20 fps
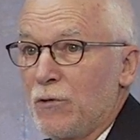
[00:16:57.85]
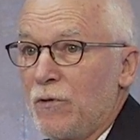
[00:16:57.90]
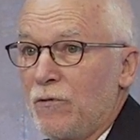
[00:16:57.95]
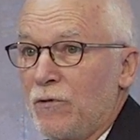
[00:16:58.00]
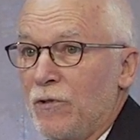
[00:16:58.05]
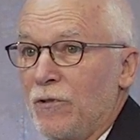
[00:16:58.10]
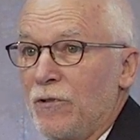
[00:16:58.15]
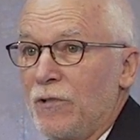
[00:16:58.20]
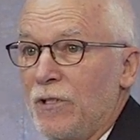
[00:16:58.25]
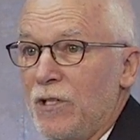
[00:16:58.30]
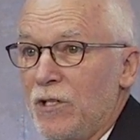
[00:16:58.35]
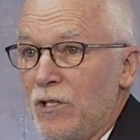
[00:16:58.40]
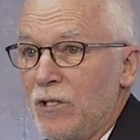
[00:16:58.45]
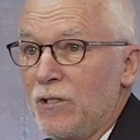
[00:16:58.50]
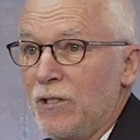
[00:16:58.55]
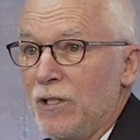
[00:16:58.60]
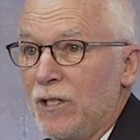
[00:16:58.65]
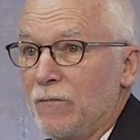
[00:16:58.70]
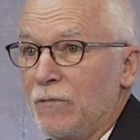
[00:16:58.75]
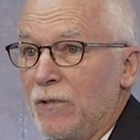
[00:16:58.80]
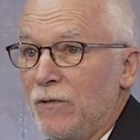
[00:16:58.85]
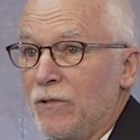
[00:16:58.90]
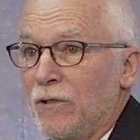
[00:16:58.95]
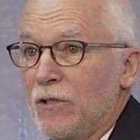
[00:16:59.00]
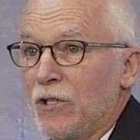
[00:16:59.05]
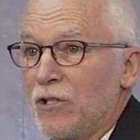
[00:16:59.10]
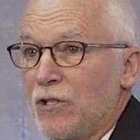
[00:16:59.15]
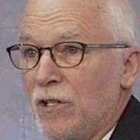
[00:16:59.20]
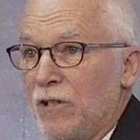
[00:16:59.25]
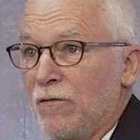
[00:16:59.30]
we've got the internet, we've
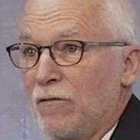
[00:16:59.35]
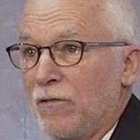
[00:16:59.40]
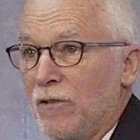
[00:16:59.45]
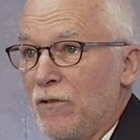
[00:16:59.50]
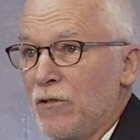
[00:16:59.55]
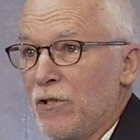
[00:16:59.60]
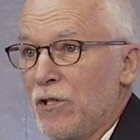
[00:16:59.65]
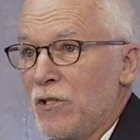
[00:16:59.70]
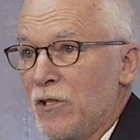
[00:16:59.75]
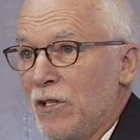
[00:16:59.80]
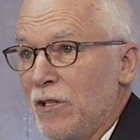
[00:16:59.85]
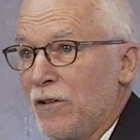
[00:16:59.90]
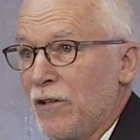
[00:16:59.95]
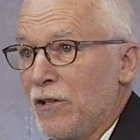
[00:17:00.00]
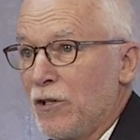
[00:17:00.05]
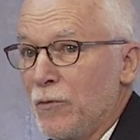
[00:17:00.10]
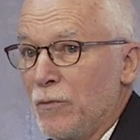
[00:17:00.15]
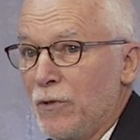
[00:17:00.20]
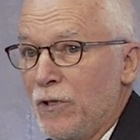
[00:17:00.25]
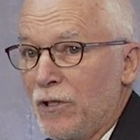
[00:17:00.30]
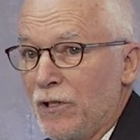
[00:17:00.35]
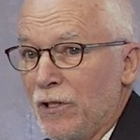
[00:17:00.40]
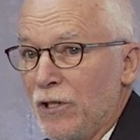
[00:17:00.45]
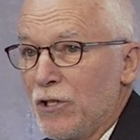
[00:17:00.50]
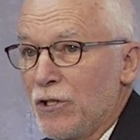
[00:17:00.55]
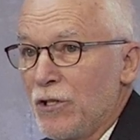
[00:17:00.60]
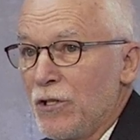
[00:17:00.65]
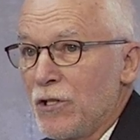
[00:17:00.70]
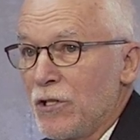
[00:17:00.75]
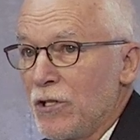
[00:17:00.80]
got cell phones and cellular
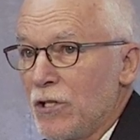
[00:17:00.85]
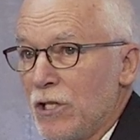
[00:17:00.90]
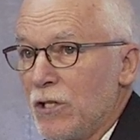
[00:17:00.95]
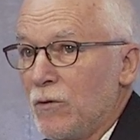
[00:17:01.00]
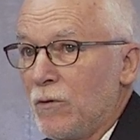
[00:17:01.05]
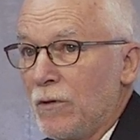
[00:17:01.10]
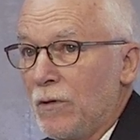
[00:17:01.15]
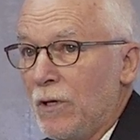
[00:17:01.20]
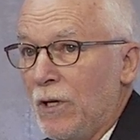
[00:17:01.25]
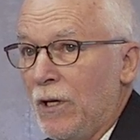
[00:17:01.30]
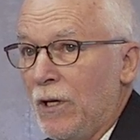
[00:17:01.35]
communications and so on.